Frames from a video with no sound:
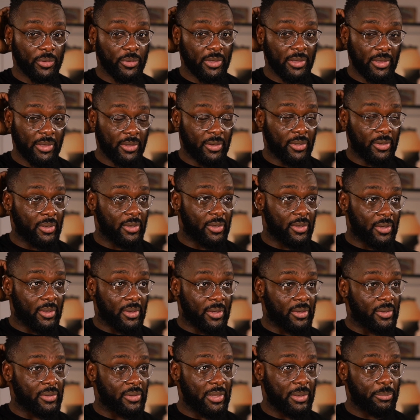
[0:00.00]
to the
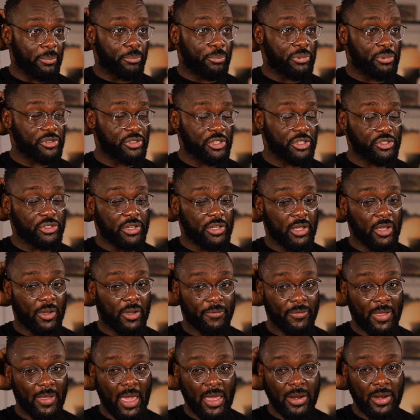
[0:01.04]
positioning
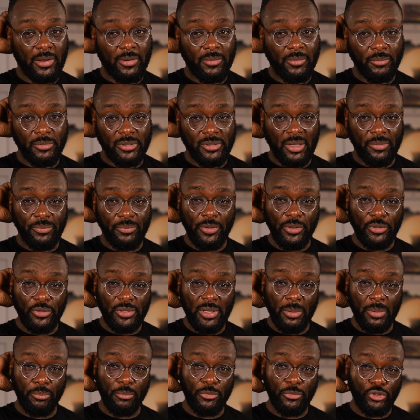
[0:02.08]
of Canon, because I've been
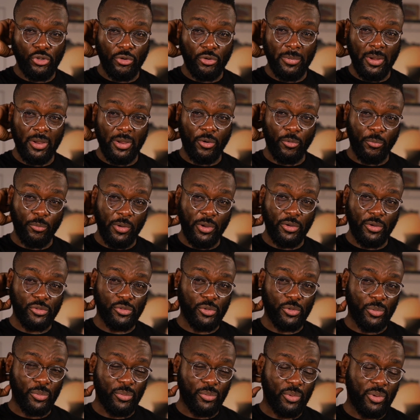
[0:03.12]
using that the majority of my career.
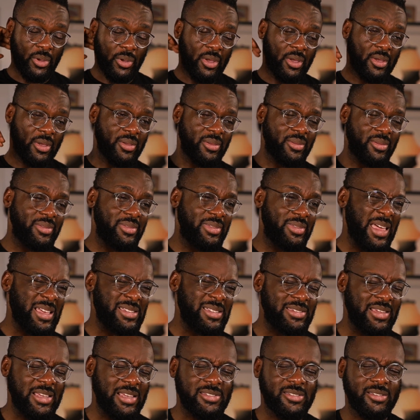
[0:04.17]
So
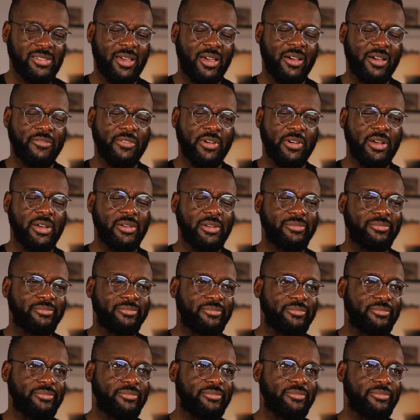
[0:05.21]
that's less of a
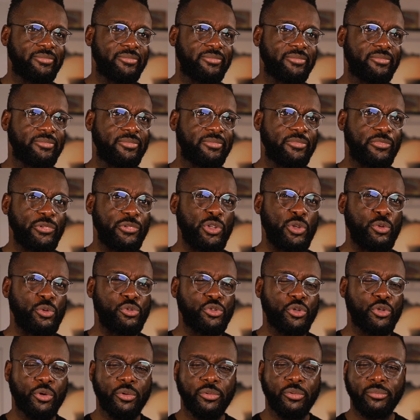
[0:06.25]

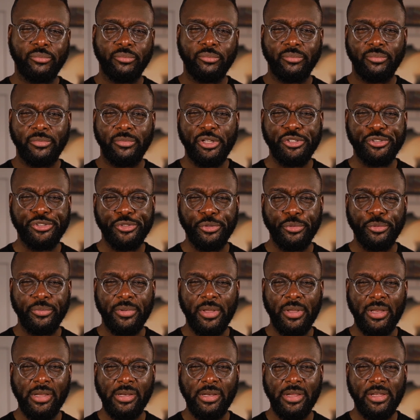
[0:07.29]
user issue
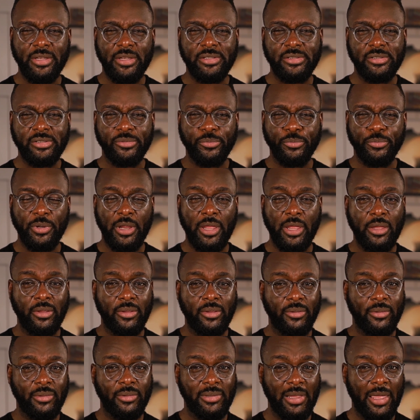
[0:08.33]
than it is really
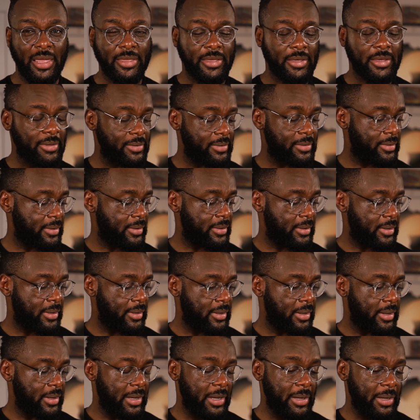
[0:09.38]
Leica.
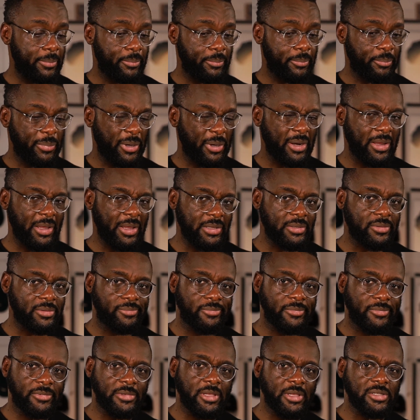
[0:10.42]
But it
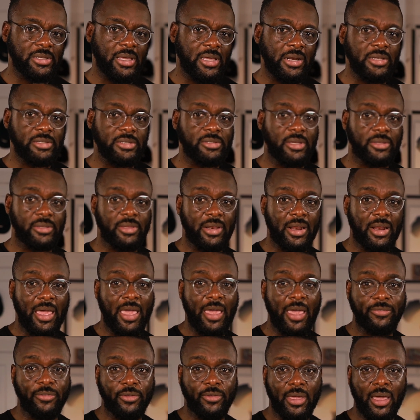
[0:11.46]
does kind of suck that I
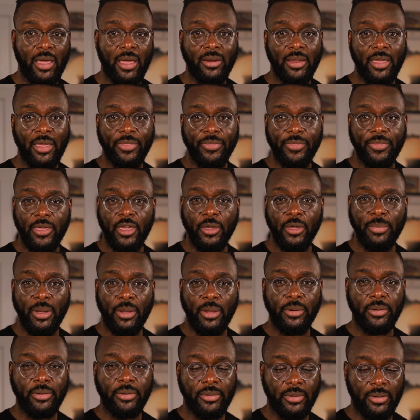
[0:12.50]
have to kind of like think
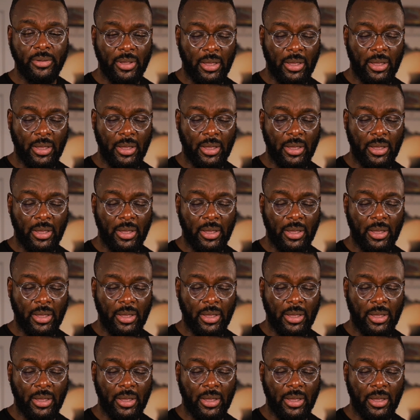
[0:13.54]
about